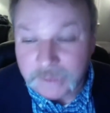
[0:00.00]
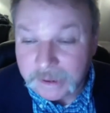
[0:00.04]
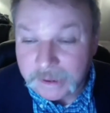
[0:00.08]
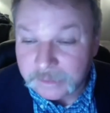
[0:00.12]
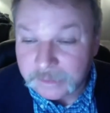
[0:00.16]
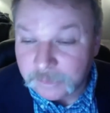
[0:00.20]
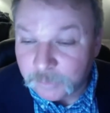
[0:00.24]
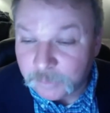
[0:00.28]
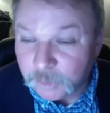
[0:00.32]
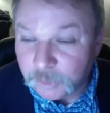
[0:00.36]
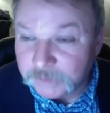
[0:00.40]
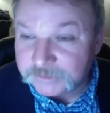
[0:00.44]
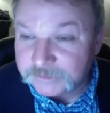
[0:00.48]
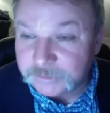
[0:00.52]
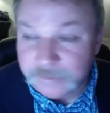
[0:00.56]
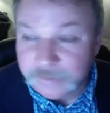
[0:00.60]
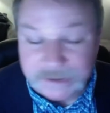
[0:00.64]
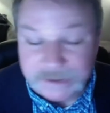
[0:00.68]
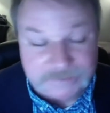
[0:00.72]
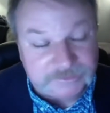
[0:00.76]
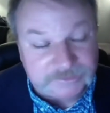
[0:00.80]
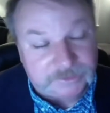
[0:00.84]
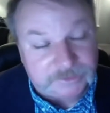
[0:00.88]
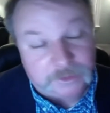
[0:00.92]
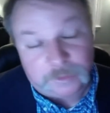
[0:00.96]
the Boston
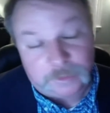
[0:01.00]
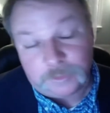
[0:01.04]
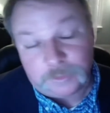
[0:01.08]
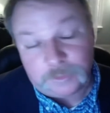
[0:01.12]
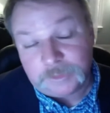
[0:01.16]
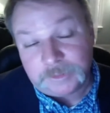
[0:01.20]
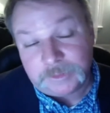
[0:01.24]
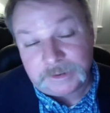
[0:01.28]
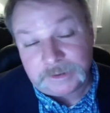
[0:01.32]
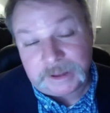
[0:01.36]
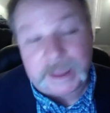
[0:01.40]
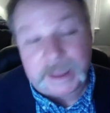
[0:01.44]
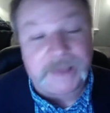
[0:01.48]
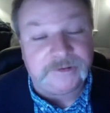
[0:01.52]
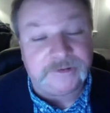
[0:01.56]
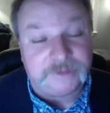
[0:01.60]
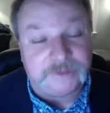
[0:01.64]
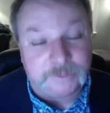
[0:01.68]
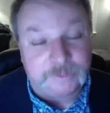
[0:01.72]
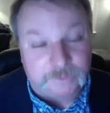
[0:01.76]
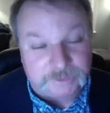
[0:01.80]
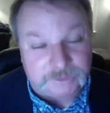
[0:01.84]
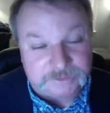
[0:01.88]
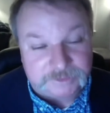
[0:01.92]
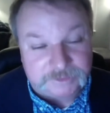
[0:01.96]
Massacre, when it actually
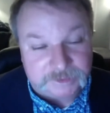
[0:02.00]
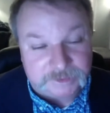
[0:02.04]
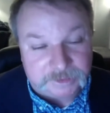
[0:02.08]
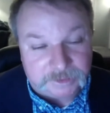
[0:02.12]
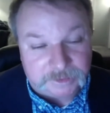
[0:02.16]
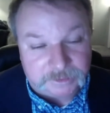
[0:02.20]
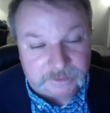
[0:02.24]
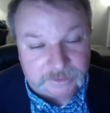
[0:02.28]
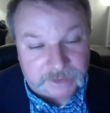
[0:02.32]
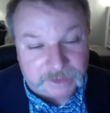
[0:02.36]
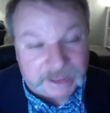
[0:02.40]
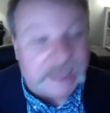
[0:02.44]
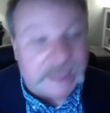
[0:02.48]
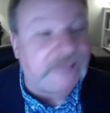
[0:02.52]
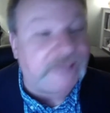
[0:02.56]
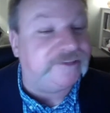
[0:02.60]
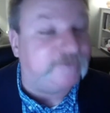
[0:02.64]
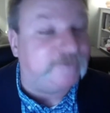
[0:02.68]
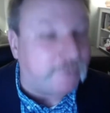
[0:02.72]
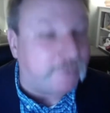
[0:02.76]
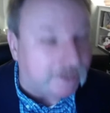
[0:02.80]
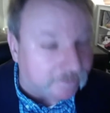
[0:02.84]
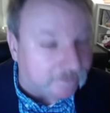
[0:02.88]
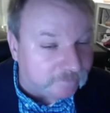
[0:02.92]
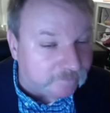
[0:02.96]
was the
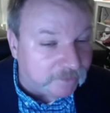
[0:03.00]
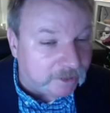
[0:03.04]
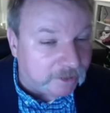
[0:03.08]
Gatsby.